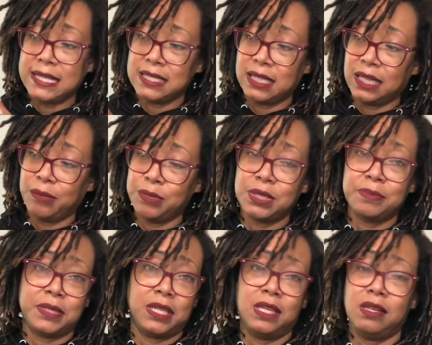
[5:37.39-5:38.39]
Like, it was up to
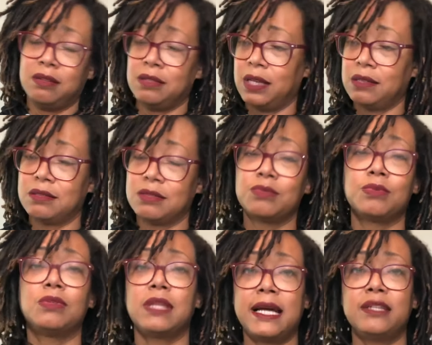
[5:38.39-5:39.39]
here. Like, this will
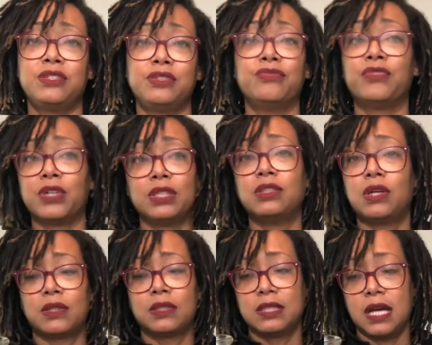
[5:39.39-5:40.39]
last you for a long
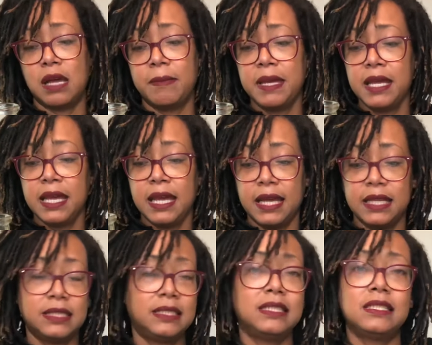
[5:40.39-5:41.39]
time. And it
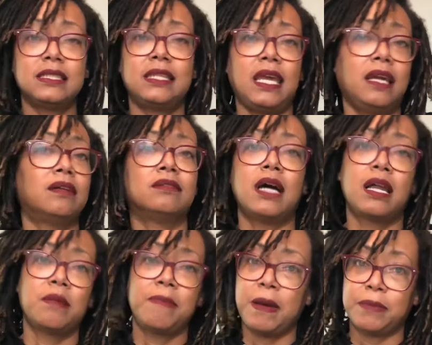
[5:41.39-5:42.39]
didn't take a lot of
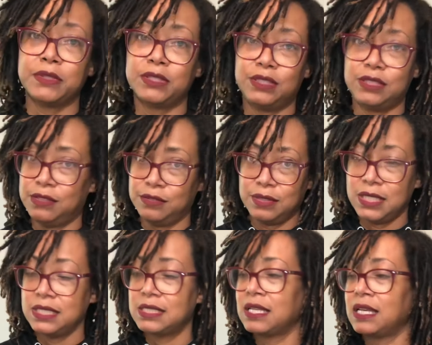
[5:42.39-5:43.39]
peppers to do
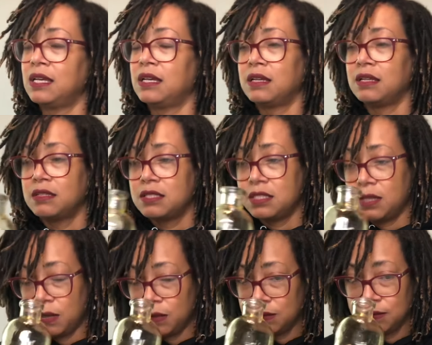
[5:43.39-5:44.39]
this.
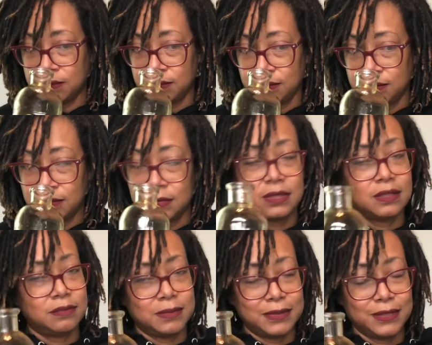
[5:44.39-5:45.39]
So, it
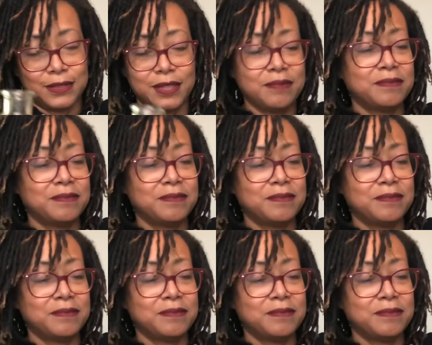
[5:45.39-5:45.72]
smells so good.